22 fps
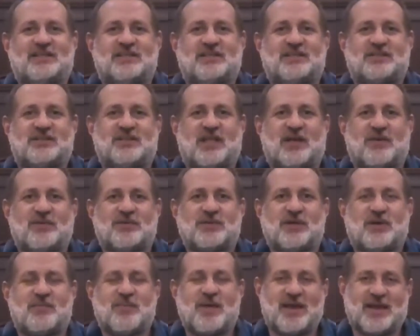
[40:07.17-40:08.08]
So that was
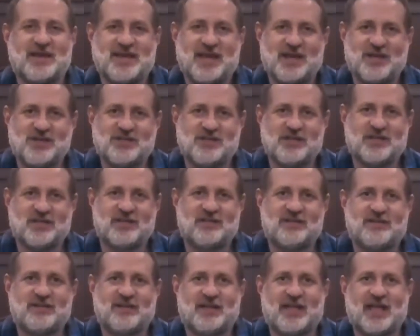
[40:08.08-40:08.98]
our
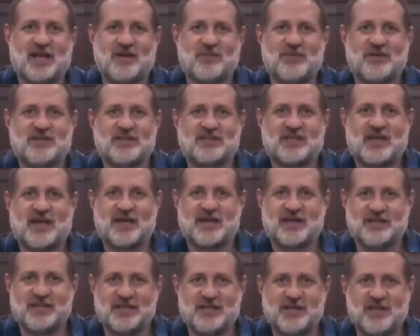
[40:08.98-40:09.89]
meditation. Again, we just kind
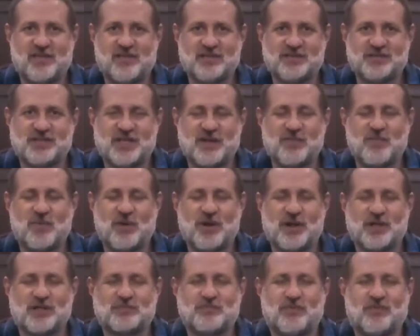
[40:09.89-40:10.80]
of did it in the same
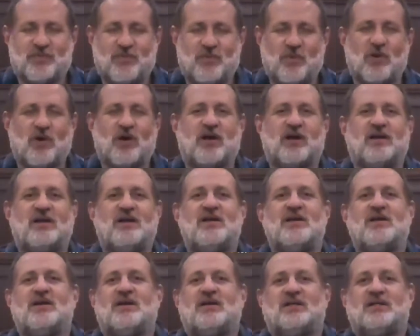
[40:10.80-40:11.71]
way as before.
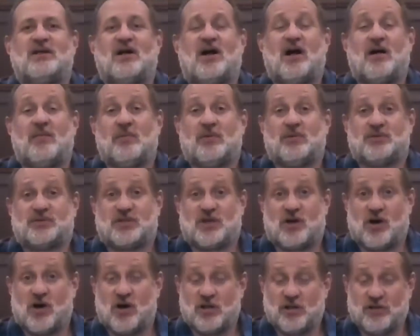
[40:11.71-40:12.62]
Almost
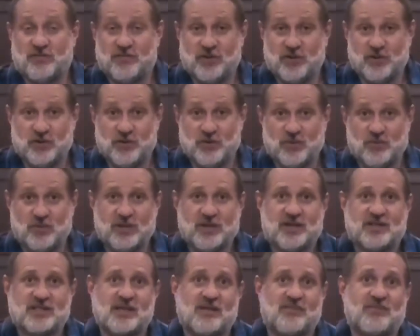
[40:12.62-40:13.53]
all of you,
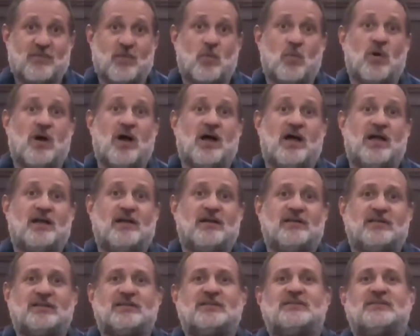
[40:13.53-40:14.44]
except for
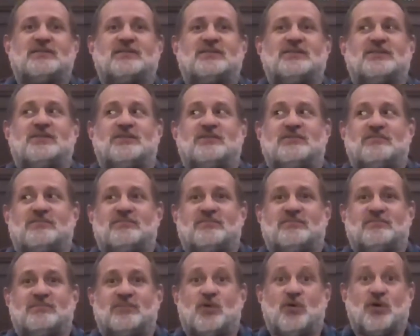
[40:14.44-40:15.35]
one
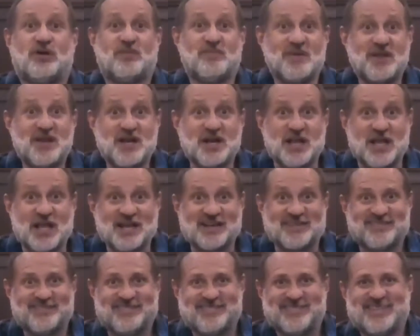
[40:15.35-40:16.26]
who admitted
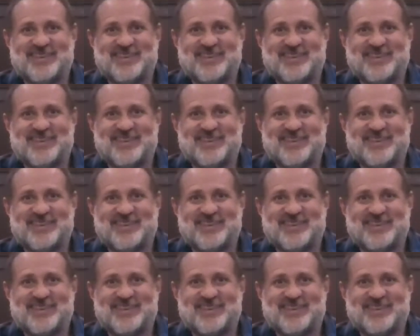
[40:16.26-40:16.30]
it,